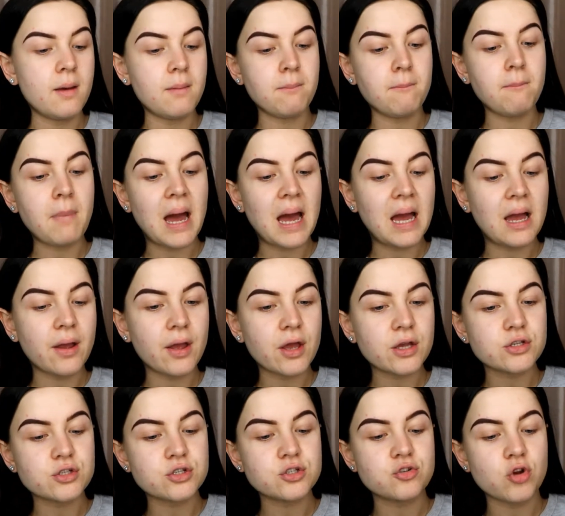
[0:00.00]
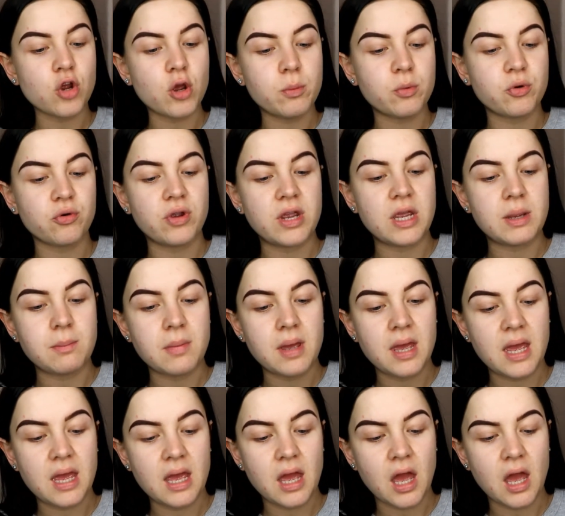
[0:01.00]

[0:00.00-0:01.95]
MAC strobe cream.